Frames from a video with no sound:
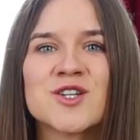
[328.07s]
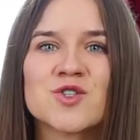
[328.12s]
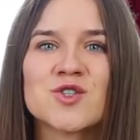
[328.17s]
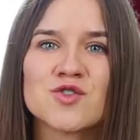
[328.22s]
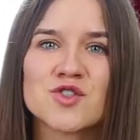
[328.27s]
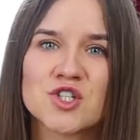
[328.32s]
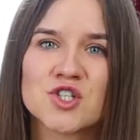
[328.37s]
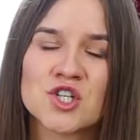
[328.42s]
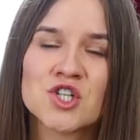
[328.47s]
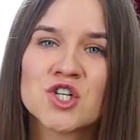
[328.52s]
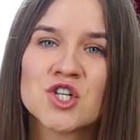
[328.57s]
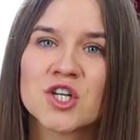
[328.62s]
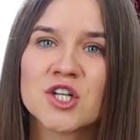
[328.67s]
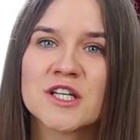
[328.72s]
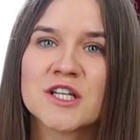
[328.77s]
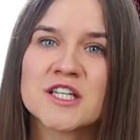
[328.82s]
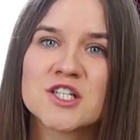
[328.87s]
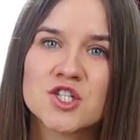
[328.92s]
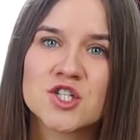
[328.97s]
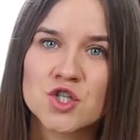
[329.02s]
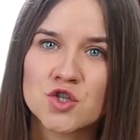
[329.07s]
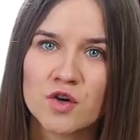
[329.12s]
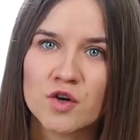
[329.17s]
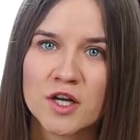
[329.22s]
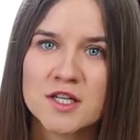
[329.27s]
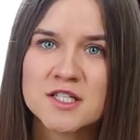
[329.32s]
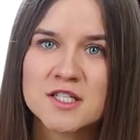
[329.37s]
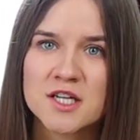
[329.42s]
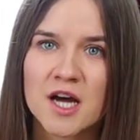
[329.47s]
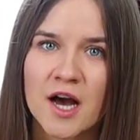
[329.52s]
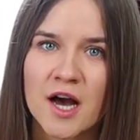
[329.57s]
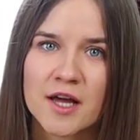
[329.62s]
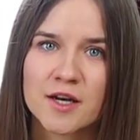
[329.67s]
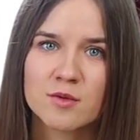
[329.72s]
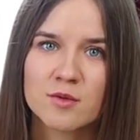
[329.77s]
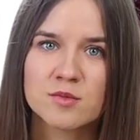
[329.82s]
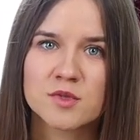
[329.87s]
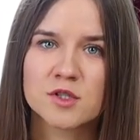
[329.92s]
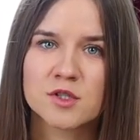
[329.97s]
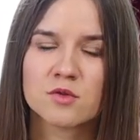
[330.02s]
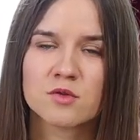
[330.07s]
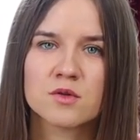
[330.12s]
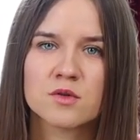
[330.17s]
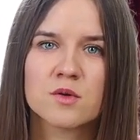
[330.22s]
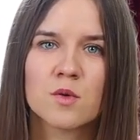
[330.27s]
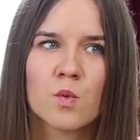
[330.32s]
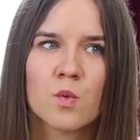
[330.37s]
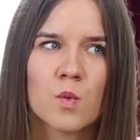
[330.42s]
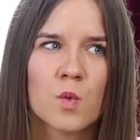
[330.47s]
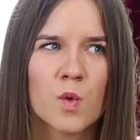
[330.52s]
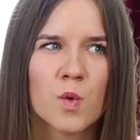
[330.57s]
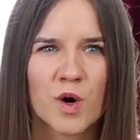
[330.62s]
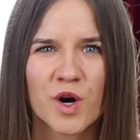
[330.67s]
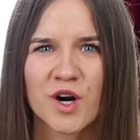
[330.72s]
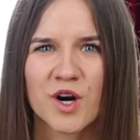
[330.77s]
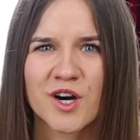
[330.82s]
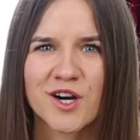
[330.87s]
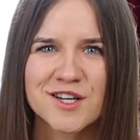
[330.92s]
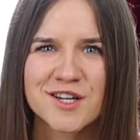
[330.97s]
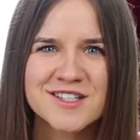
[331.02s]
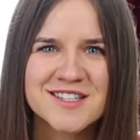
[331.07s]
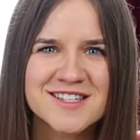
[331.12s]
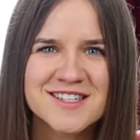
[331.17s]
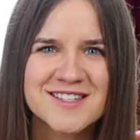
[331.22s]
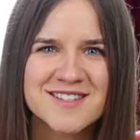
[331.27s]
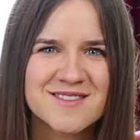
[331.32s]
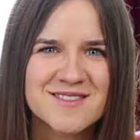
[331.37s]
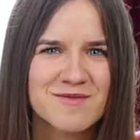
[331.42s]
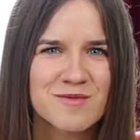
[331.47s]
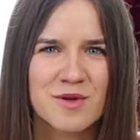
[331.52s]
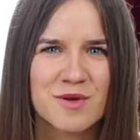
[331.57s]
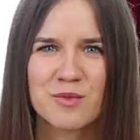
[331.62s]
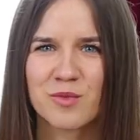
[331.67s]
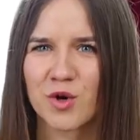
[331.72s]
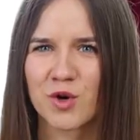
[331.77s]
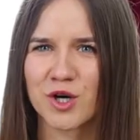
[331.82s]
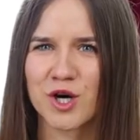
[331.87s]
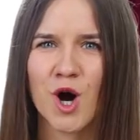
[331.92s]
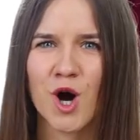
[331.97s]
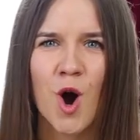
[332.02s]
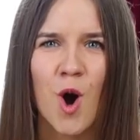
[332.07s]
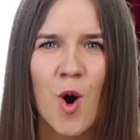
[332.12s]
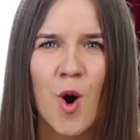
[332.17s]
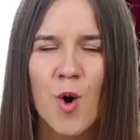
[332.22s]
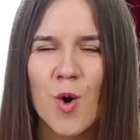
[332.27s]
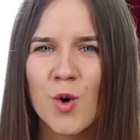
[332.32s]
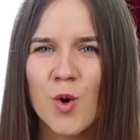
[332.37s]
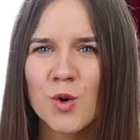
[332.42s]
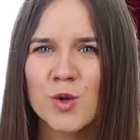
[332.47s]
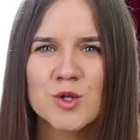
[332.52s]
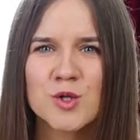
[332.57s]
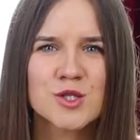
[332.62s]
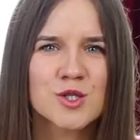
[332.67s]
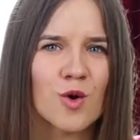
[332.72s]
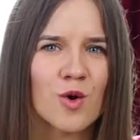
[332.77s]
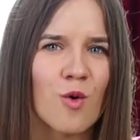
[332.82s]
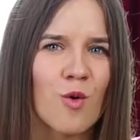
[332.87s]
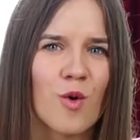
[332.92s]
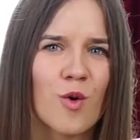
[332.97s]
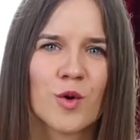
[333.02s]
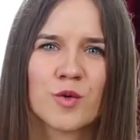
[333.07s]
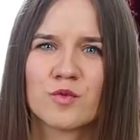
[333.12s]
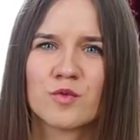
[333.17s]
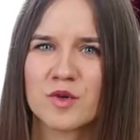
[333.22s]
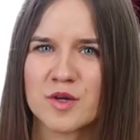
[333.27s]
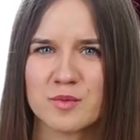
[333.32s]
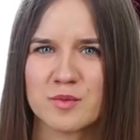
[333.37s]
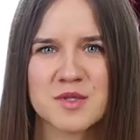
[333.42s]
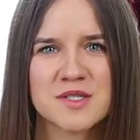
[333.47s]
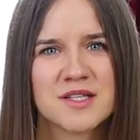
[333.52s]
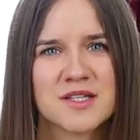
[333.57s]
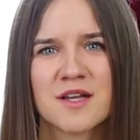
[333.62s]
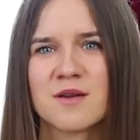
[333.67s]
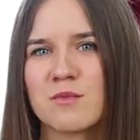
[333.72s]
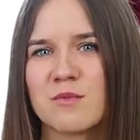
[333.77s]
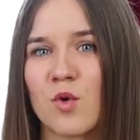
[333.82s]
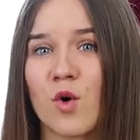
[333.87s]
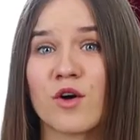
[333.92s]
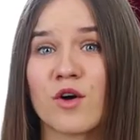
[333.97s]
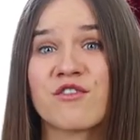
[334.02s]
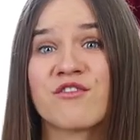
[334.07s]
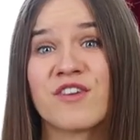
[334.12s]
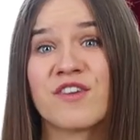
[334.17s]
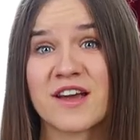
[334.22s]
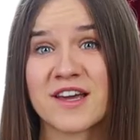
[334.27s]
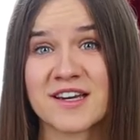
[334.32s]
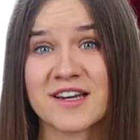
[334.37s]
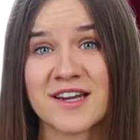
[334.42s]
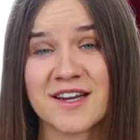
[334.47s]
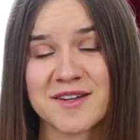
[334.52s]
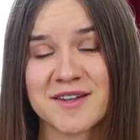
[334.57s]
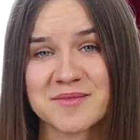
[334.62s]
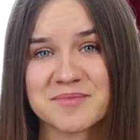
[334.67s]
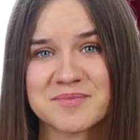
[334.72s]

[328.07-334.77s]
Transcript: Traditionally, distressed items look worse with more holes or rips and more fading.